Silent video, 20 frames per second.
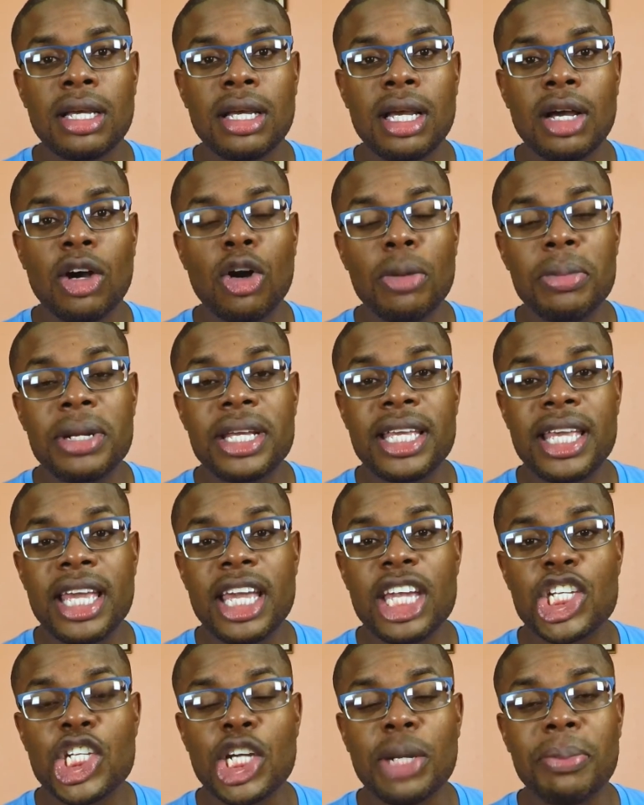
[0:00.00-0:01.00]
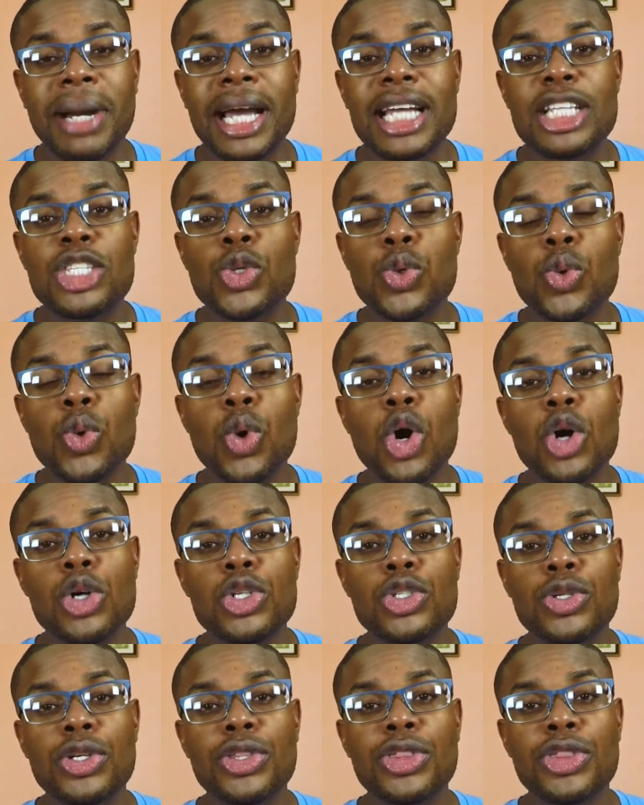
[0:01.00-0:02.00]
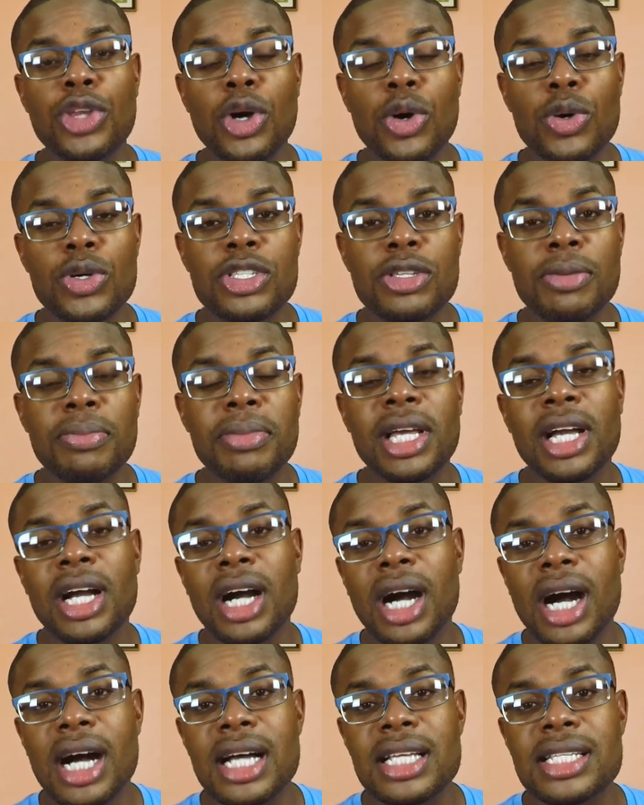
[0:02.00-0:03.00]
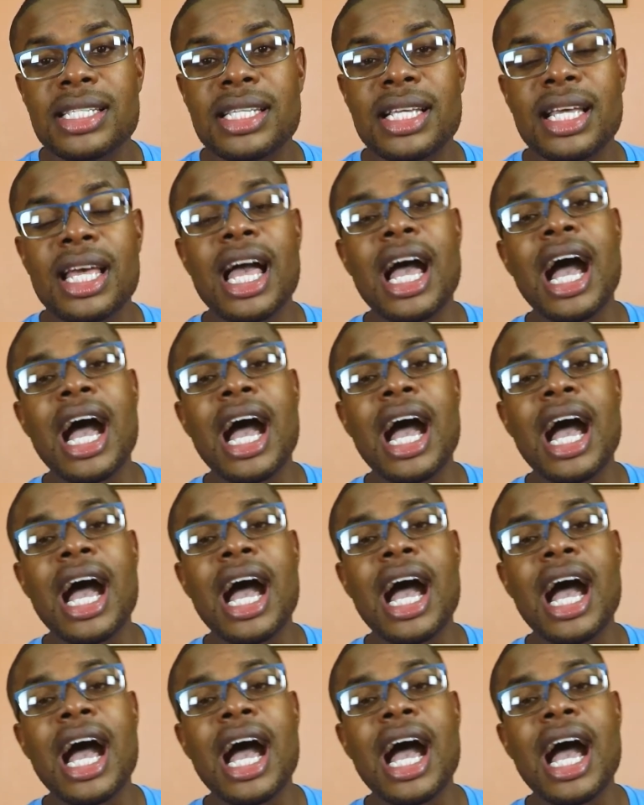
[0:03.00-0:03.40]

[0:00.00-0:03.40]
obligation by $200,000 because